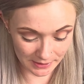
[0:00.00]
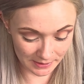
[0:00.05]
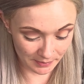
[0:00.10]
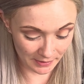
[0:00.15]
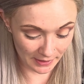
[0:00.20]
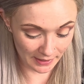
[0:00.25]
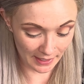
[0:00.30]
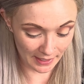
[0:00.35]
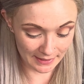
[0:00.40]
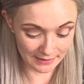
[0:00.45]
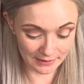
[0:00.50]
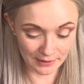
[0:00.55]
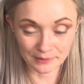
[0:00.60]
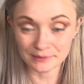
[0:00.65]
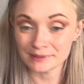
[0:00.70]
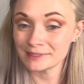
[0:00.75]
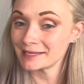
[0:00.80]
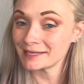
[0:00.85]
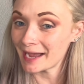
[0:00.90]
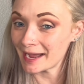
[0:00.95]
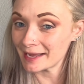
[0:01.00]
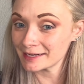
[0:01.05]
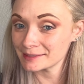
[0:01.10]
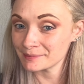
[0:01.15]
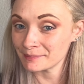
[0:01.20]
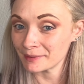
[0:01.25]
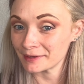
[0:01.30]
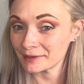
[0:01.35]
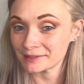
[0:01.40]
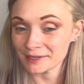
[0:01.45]
but I don't yet,
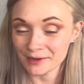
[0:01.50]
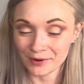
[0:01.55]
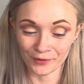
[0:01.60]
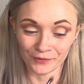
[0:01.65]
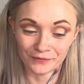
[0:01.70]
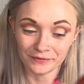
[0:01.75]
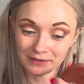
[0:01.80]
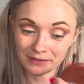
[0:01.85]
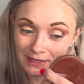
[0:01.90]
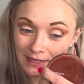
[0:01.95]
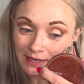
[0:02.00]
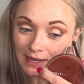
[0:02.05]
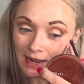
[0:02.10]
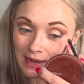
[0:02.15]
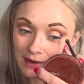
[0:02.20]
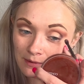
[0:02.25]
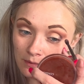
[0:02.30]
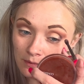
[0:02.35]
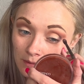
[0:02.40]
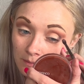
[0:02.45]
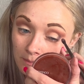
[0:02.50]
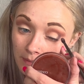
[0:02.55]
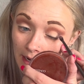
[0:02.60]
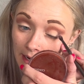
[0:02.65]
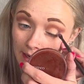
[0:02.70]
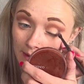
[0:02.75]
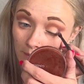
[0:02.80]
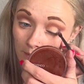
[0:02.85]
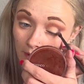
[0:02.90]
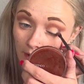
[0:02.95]
but hopefully I will
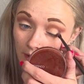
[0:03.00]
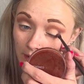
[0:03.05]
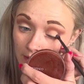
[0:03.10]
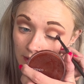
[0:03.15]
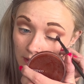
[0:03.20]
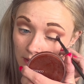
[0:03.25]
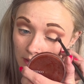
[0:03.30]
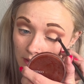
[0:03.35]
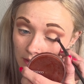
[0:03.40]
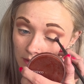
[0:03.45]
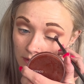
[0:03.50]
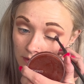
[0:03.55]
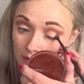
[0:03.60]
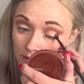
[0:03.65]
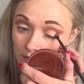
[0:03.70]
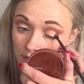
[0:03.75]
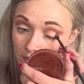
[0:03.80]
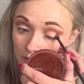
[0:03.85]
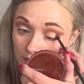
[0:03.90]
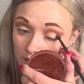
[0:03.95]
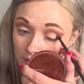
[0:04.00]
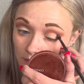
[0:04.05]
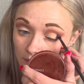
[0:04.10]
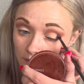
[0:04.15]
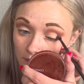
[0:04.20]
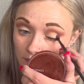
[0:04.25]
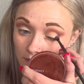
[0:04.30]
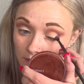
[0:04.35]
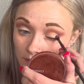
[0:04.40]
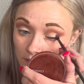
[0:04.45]
buy one.
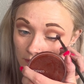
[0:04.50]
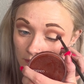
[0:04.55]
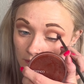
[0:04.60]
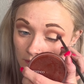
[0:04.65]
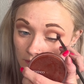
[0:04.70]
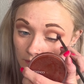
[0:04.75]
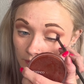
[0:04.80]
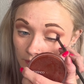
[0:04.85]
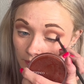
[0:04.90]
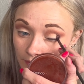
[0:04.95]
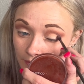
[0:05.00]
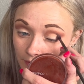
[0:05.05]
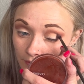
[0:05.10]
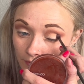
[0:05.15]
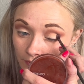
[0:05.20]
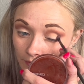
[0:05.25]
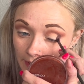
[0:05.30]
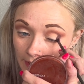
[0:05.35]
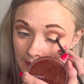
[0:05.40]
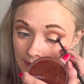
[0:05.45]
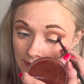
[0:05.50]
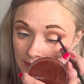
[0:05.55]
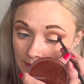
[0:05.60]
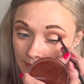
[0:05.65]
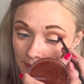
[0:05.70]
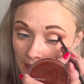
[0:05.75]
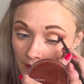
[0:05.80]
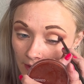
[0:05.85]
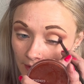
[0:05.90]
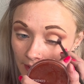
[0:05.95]
The only crazy
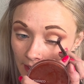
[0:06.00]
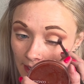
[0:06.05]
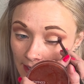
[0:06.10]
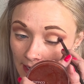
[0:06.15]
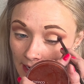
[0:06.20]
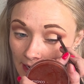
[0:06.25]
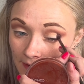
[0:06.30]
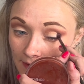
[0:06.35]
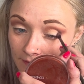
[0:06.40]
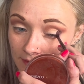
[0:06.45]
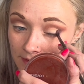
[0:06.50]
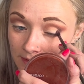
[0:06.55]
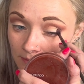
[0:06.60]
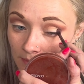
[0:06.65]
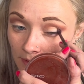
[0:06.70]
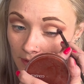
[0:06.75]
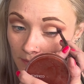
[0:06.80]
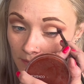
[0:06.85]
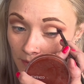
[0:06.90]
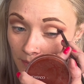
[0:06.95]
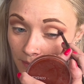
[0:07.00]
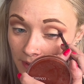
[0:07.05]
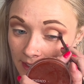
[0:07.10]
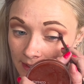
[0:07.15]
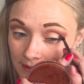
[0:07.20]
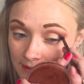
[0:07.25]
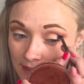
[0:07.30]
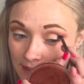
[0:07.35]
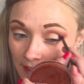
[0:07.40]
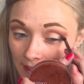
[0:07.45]
palette I have is the one with
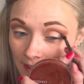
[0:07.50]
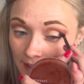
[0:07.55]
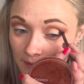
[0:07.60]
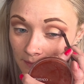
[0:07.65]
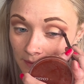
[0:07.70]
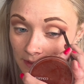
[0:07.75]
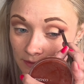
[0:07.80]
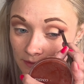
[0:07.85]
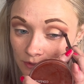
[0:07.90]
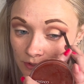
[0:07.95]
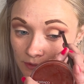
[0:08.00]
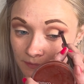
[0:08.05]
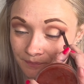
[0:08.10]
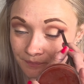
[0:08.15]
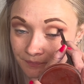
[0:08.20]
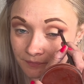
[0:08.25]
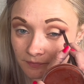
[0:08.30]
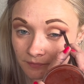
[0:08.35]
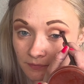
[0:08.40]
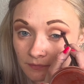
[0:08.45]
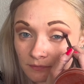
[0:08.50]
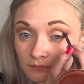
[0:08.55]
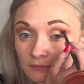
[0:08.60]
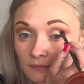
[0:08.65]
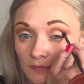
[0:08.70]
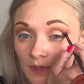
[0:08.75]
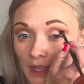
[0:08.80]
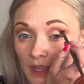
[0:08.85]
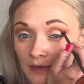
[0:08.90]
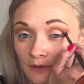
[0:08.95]
pinks in it, which
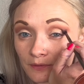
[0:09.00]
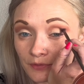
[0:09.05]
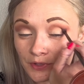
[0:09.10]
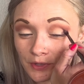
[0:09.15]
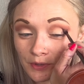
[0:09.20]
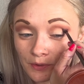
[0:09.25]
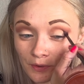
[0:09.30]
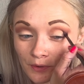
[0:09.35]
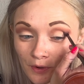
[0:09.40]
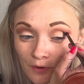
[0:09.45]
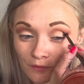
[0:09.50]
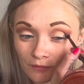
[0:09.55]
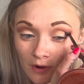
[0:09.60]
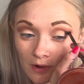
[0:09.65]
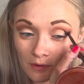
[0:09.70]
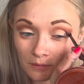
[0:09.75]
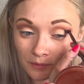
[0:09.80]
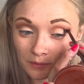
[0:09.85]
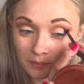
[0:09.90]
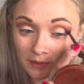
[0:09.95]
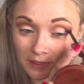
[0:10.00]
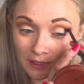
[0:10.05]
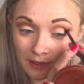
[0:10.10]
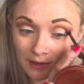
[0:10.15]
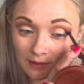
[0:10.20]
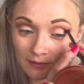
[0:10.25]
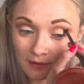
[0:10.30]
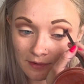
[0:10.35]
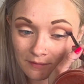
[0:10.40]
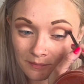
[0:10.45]
I don't think you can go wrong with pink. I
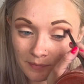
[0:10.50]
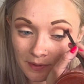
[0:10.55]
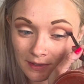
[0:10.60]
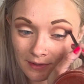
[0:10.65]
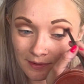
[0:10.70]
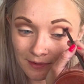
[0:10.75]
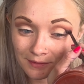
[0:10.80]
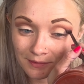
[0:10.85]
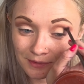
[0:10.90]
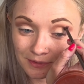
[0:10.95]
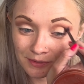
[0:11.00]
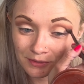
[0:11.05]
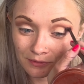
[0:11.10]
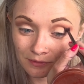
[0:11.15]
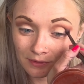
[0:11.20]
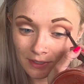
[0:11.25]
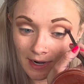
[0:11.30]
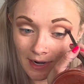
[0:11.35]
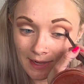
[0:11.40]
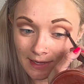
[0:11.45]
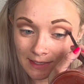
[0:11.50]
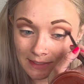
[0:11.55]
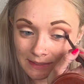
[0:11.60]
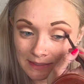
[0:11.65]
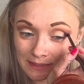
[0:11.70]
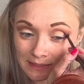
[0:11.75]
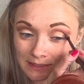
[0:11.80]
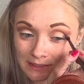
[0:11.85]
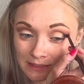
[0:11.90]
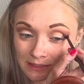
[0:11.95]
love pink. It looks great.
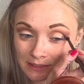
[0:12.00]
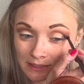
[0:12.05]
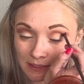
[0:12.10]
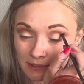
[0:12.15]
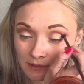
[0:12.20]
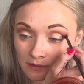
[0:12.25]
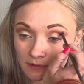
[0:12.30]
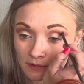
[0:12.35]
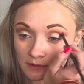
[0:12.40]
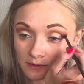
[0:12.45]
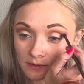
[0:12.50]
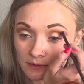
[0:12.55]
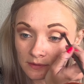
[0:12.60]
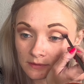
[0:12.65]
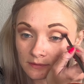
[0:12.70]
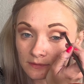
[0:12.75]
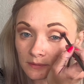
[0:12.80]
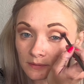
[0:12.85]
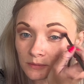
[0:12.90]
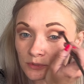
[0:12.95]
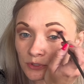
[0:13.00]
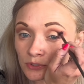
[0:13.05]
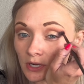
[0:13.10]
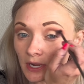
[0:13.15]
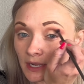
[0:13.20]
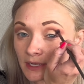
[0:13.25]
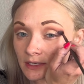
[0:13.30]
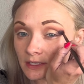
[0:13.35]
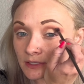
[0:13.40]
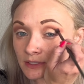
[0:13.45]
So I'm
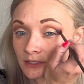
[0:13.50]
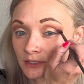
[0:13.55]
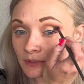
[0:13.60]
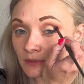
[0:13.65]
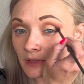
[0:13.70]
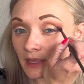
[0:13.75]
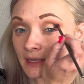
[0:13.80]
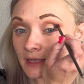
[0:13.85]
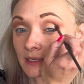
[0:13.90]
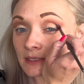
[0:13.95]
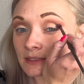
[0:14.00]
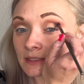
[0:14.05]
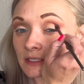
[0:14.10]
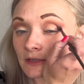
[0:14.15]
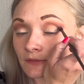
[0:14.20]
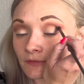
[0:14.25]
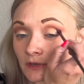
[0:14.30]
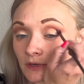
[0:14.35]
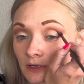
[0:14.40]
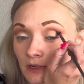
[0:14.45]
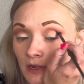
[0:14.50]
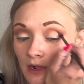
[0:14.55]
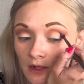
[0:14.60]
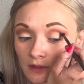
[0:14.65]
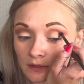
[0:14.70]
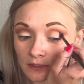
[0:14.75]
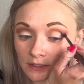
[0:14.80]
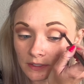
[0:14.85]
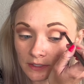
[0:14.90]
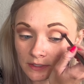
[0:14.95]
trying to do like different
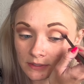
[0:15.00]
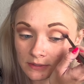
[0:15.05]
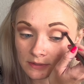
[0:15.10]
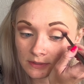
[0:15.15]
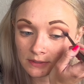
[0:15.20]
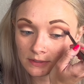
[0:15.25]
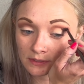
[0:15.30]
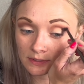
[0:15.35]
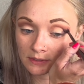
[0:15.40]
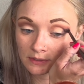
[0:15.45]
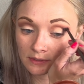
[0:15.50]
colors,